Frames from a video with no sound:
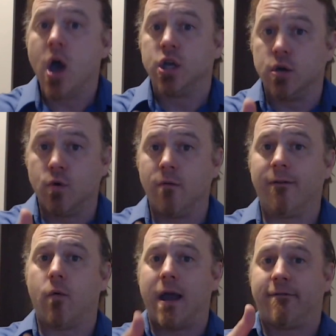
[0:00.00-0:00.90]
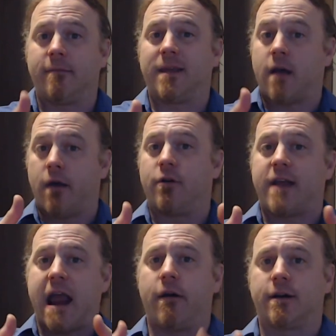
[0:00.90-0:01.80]
you move away from the other
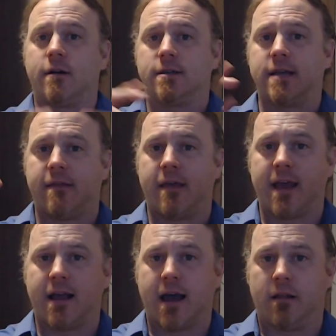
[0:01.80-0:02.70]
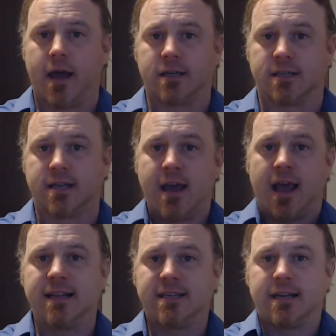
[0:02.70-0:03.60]
characters, and then they kind of like just
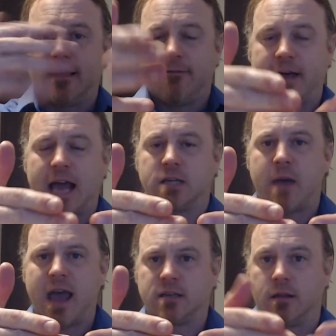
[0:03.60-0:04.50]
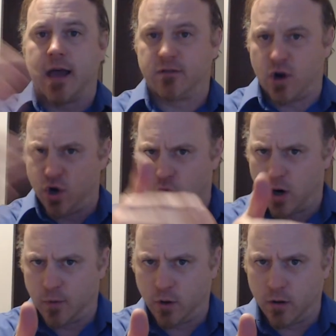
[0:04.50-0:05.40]
instantly flash back to like their
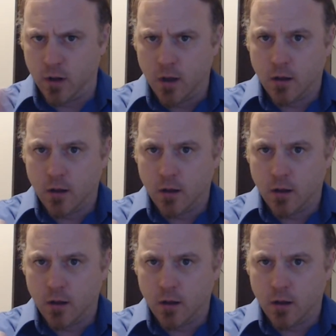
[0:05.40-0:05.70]
normal,